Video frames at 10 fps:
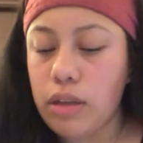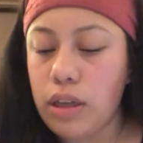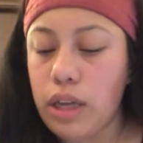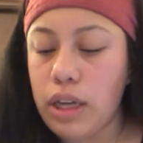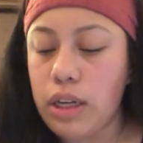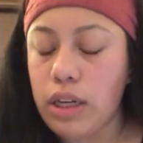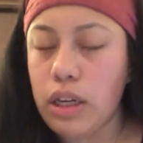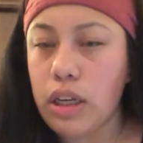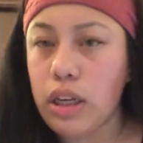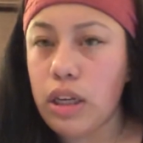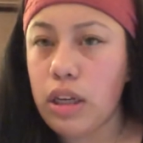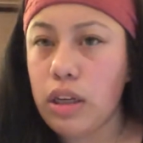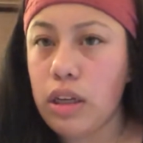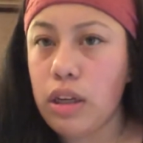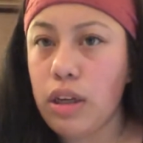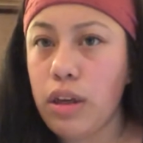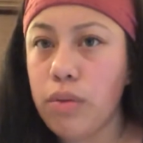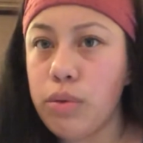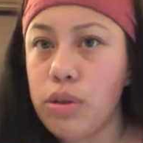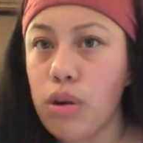And he
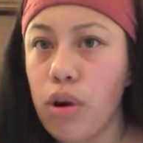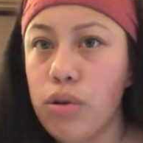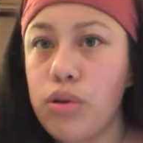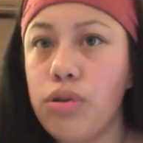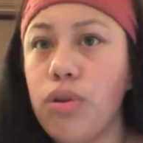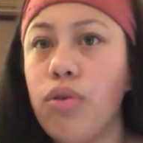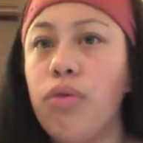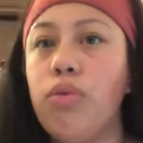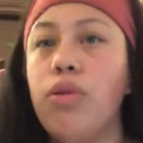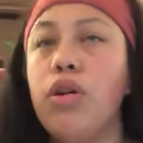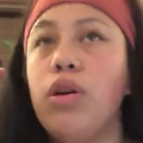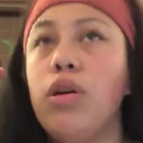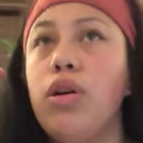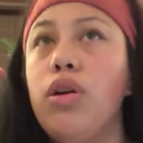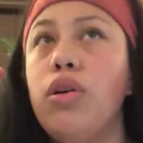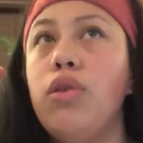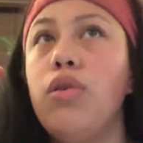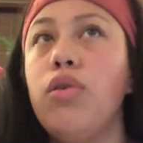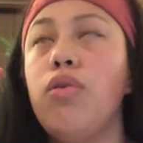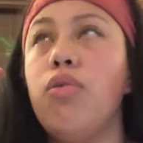was also
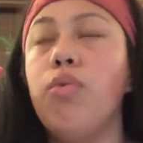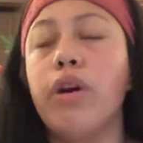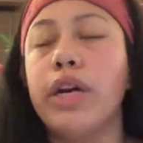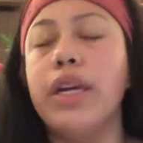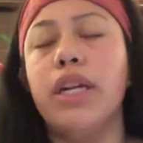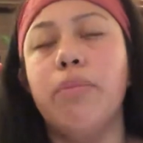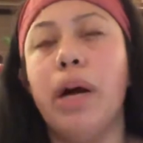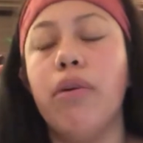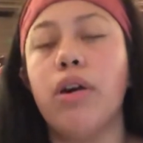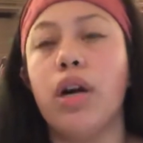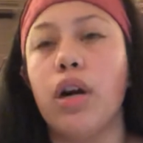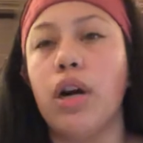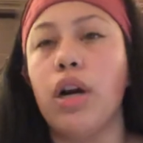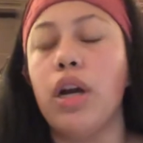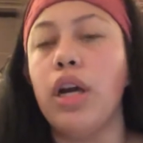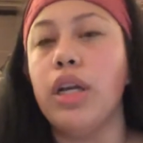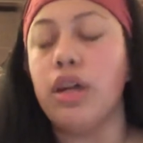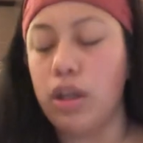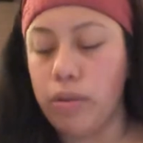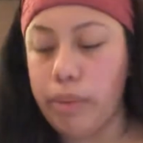worried about her and
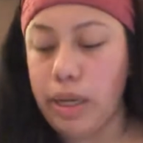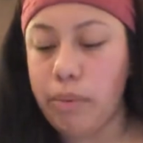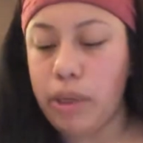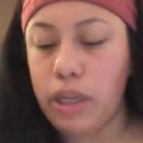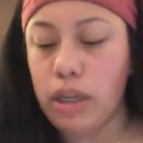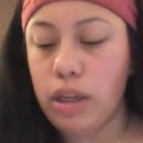her baby.